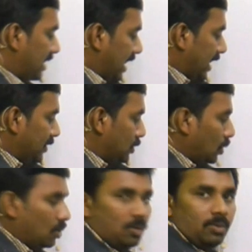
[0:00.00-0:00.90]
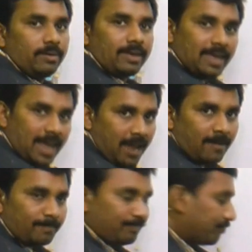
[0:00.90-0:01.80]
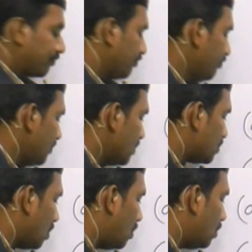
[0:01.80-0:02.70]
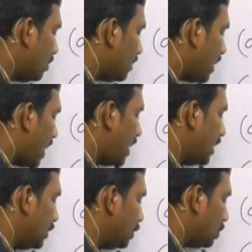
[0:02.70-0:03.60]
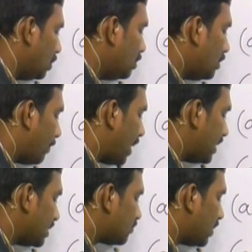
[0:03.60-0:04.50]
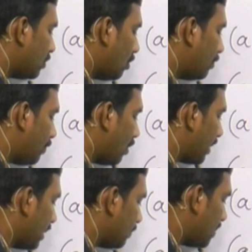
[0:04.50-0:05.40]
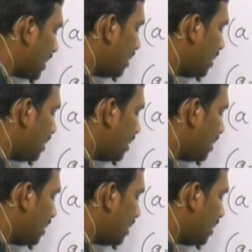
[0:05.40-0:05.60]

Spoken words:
into a. So a into minus 1 whole power n by